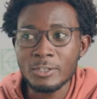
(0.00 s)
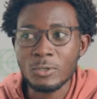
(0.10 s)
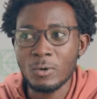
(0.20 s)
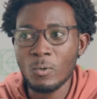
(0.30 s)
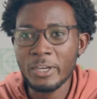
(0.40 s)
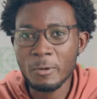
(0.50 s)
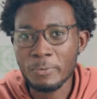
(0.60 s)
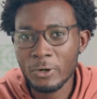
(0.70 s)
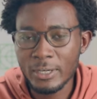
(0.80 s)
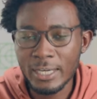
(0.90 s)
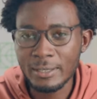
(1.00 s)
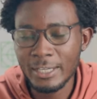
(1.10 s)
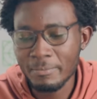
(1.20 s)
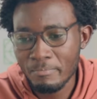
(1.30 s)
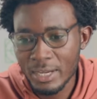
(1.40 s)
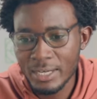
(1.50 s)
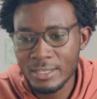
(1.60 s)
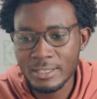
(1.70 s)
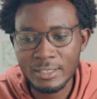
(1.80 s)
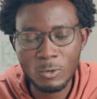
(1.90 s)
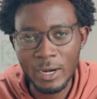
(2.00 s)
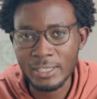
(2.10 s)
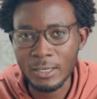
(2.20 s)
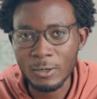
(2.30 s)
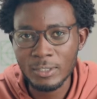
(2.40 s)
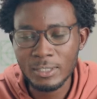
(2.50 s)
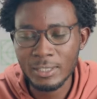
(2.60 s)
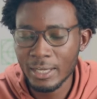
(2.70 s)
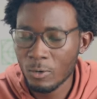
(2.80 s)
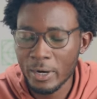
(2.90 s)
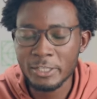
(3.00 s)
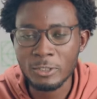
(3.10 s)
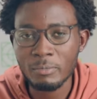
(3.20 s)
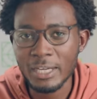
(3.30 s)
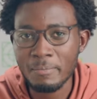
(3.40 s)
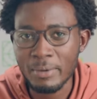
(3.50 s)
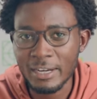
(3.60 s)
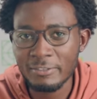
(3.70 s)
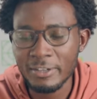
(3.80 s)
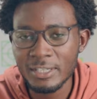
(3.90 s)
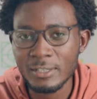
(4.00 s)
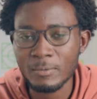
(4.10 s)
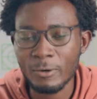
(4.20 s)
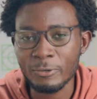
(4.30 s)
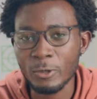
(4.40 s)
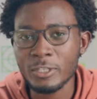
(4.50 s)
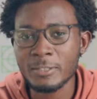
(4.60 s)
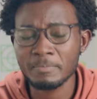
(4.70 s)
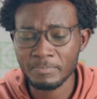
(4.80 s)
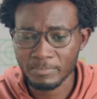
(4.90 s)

So when you pre-order, it means quite a lot. There are quite so many benefits. Of course,